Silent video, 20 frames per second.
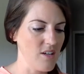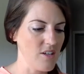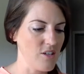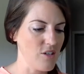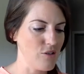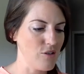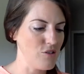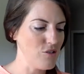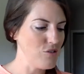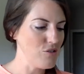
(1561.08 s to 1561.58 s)

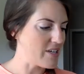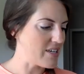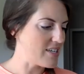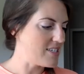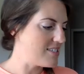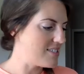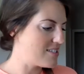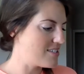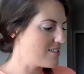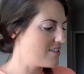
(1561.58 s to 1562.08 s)
do
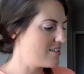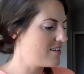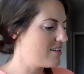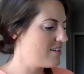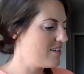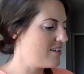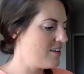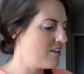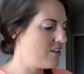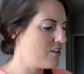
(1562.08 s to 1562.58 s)
this.
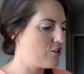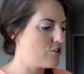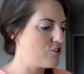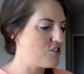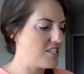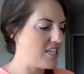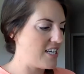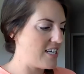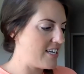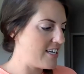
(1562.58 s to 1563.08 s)
You're
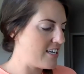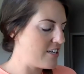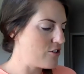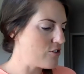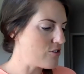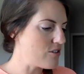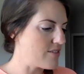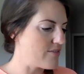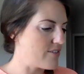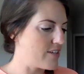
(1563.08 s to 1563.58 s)
standing in your
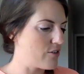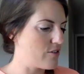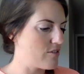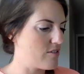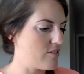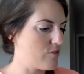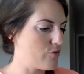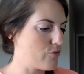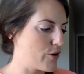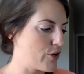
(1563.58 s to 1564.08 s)
living
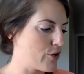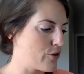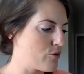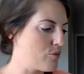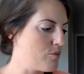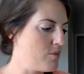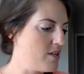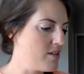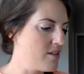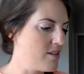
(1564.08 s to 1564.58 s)

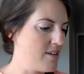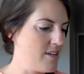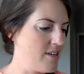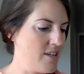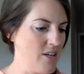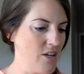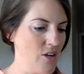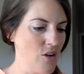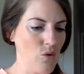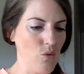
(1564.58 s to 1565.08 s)
room
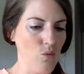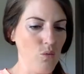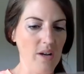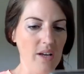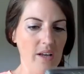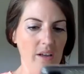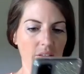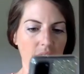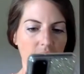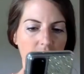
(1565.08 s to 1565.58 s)

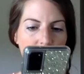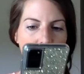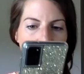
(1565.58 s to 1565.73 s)
with